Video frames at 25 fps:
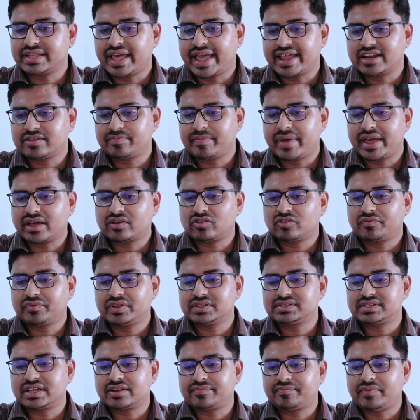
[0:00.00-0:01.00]
and
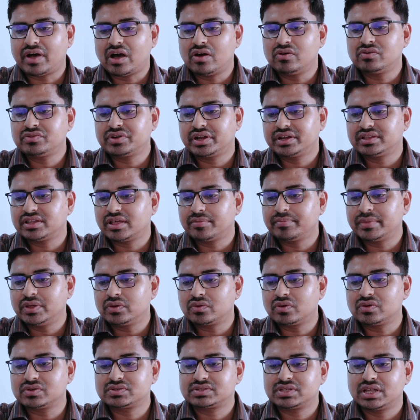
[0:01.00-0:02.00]
macrophages are found in the
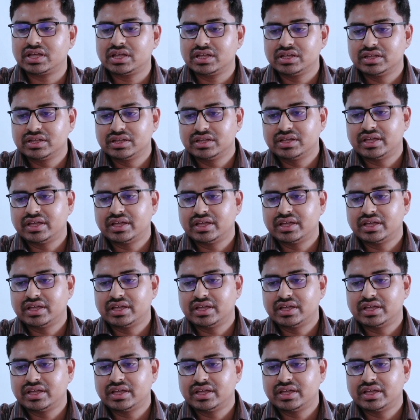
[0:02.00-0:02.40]
mucosa